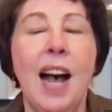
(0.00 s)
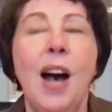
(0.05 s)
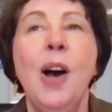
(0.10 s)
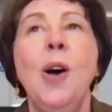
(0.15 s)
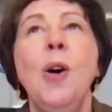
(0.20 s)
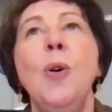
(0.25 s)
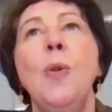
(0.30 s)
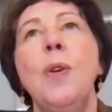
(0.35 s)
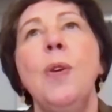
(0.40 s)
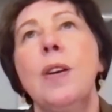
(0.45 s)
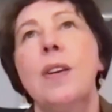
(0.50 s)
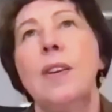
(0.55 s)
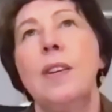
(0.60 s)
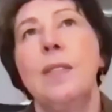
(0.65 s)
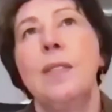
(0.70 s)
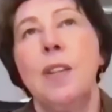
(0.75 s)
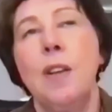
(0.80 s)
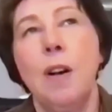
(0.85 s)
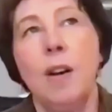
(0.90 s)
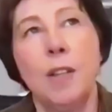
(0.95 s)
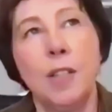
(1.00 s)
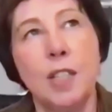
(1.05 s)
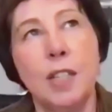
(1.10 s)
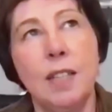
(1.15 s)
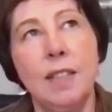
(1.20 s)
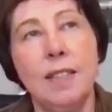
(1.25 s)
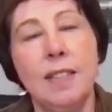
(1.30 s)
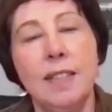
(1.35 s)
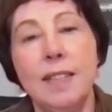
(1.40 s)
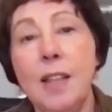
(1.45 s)
Oh,
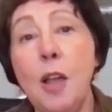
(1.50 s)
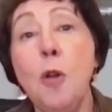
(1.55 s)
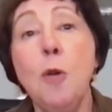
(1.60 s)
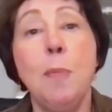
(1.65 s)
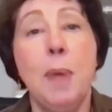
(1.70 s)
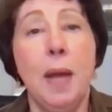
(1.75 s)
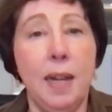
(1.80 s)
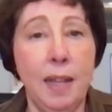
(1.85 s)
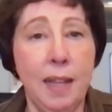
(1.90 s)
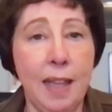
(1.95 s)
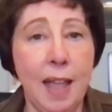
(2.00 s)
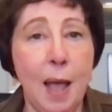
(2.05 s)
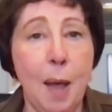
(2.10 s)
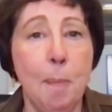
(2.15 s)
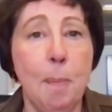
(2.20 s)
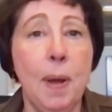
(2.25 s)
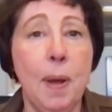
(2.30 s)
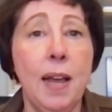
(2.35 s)
gosh, so many.